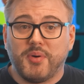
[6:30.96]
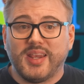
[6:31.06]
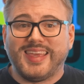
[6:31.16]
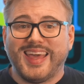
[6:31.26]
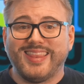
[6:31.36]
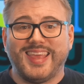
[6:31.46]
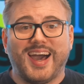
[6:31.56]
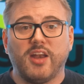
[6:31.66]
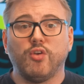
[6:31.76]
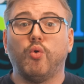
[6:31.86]
but again, the
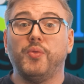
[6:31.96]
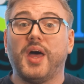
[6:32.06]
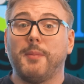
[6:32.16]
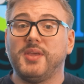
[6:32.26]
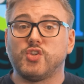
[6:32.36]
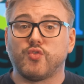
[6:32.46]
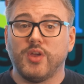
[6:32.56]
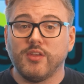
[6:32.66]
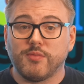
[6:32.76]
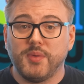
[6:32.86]
audio will not be
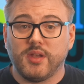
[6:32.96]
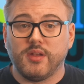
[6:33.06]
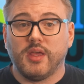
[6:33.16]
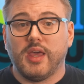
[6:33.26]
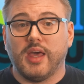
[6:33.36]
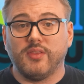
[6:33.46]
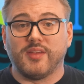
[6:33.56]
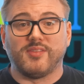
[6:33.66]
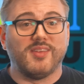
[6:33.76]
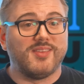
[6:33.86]
transmitted
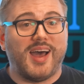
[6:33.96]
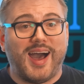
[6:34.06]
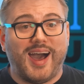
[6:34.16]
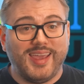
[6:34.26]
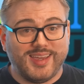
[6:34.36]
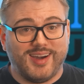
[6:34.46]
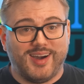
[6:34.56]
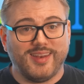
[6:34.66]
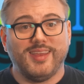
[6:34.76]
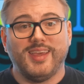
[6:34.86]
unless this
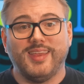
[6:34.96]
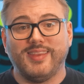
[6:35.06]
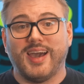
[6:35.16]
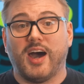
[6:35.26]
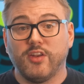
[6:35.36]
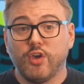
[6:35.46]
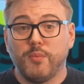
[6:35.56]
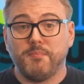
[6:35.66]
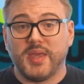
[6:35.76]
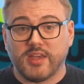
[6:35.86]
icon in the audio
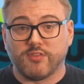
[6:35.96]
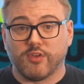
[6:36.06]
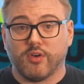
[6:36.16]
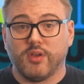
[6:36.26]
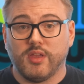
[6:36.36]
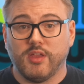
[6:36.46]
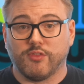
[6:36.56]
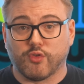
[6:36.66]
mixer is